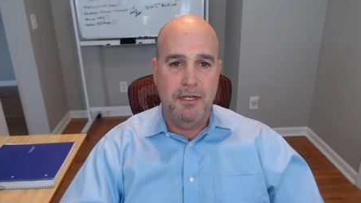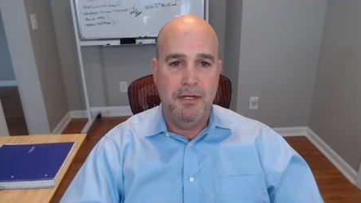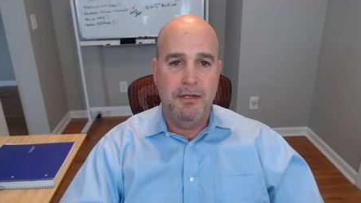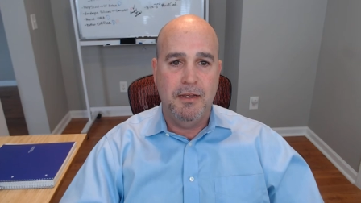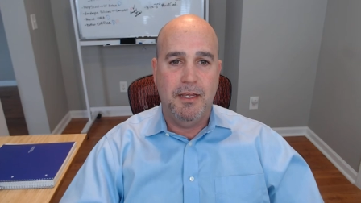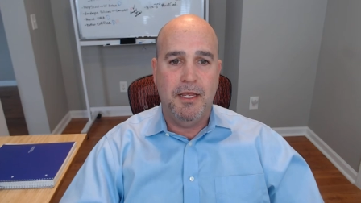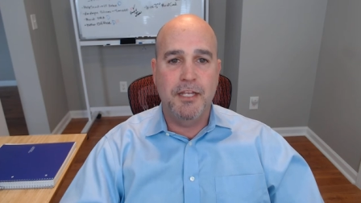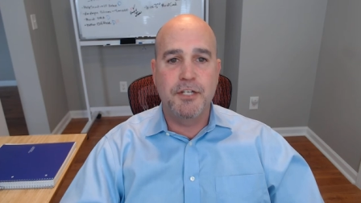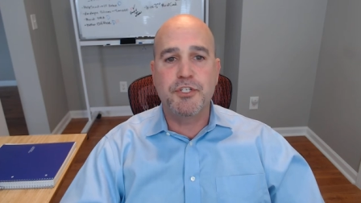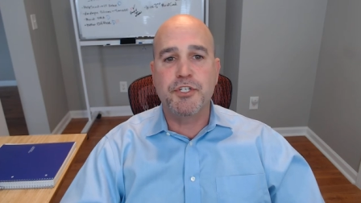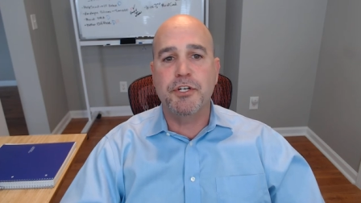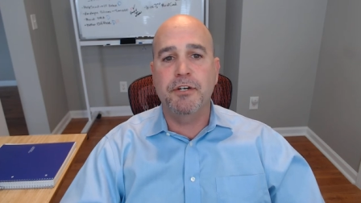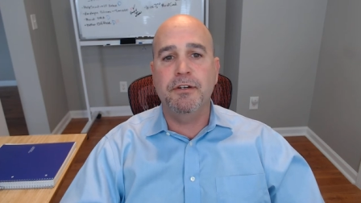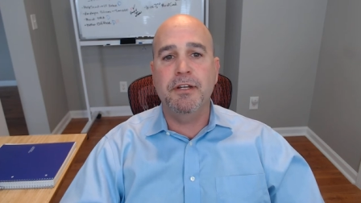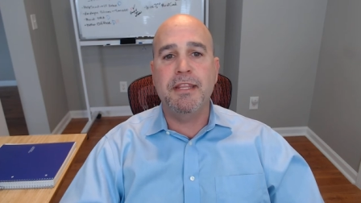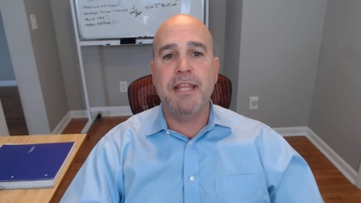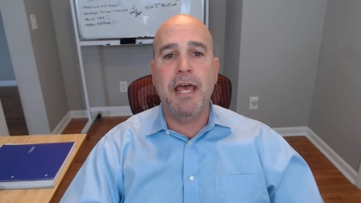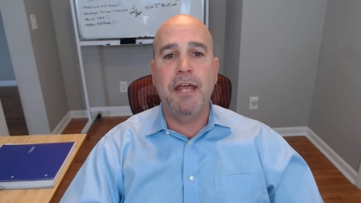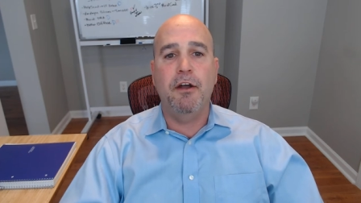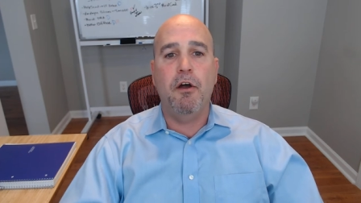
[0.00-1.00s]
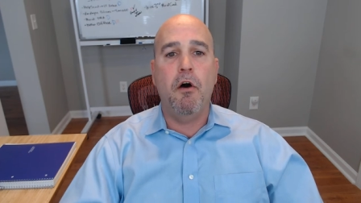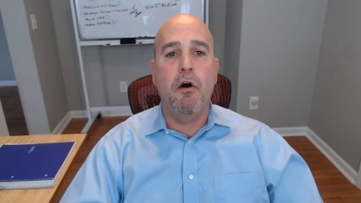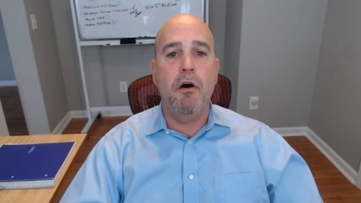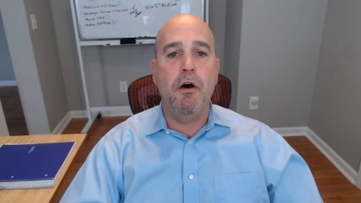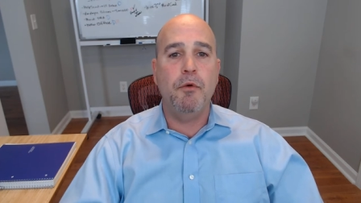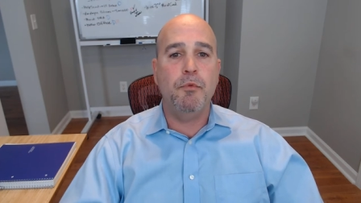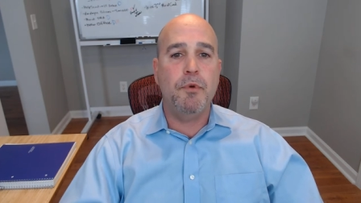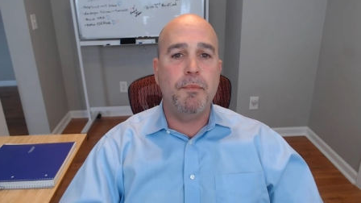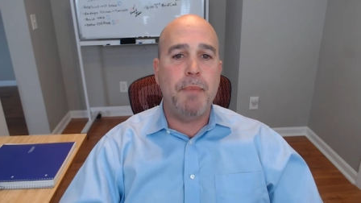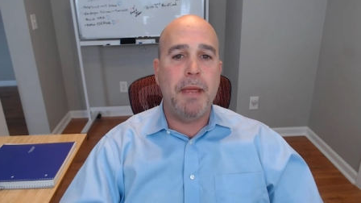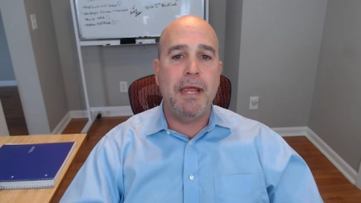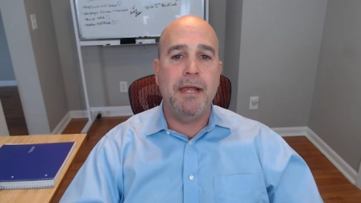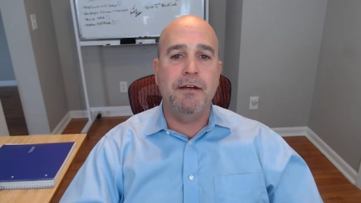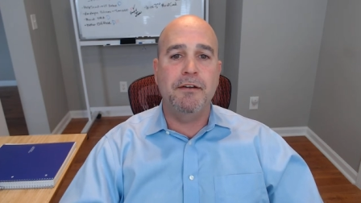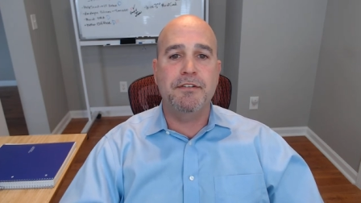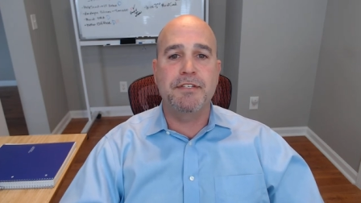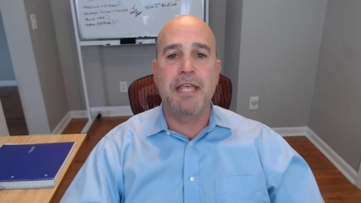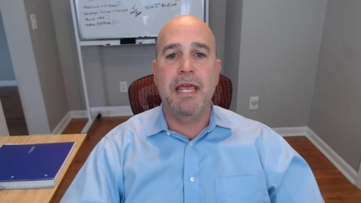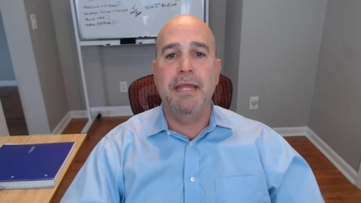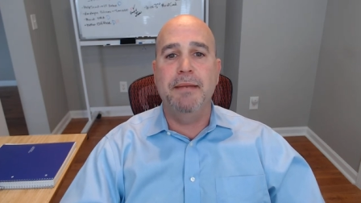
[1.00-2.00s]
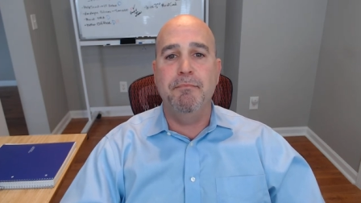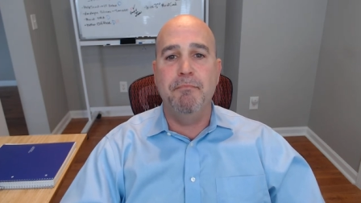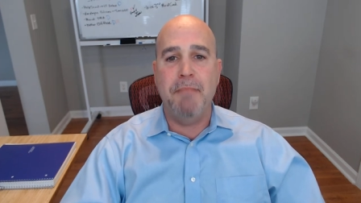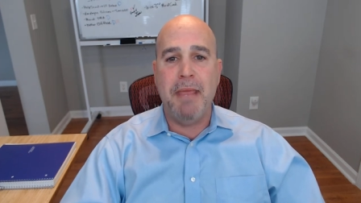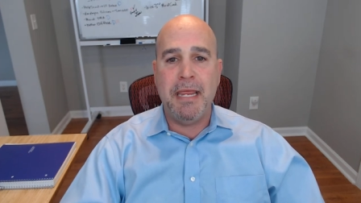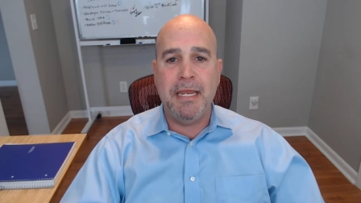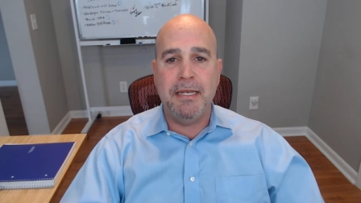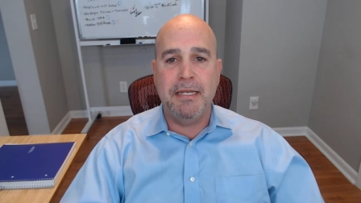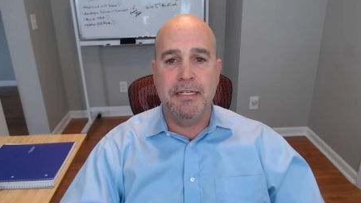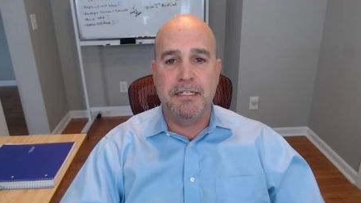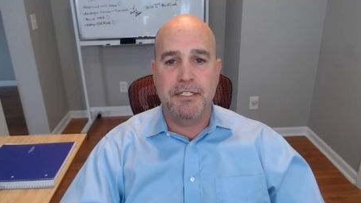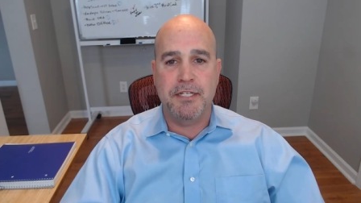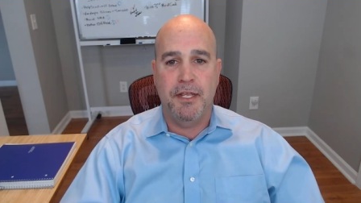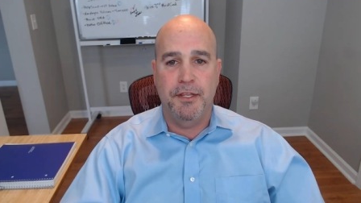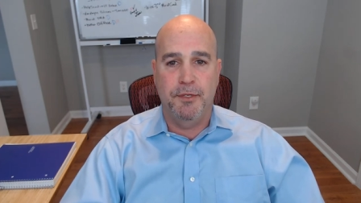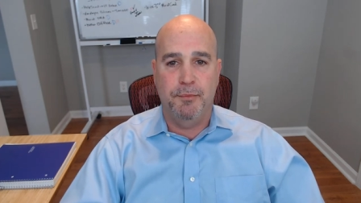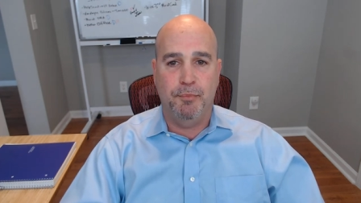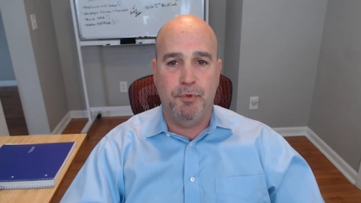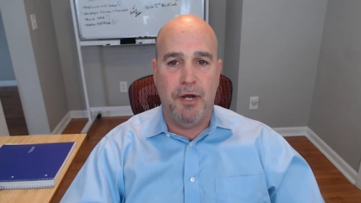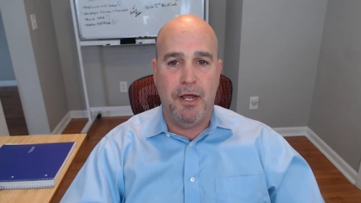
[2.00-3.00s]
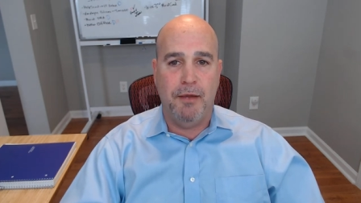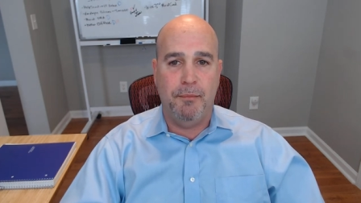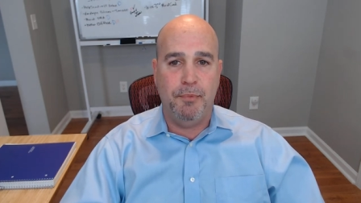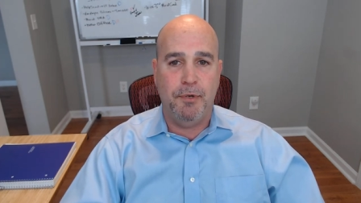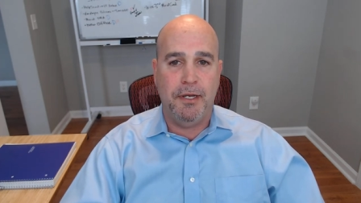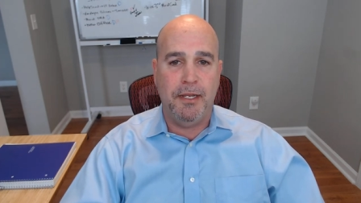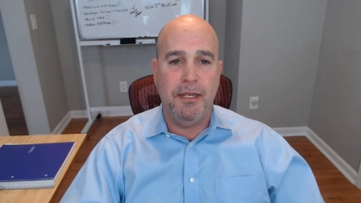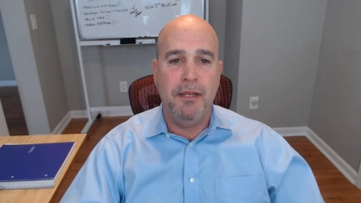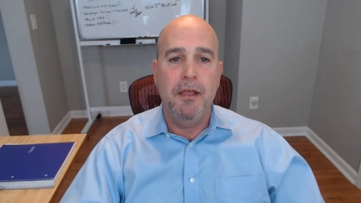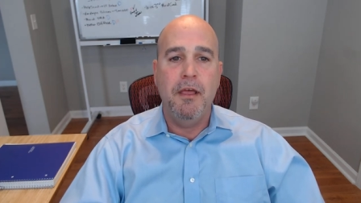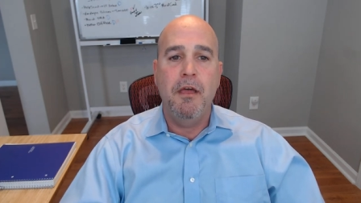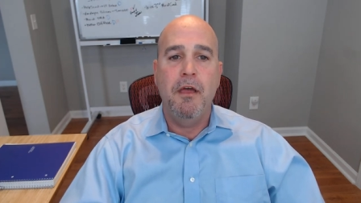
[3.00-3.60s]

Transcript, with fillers: ensuring that all repairs and maintenance on the property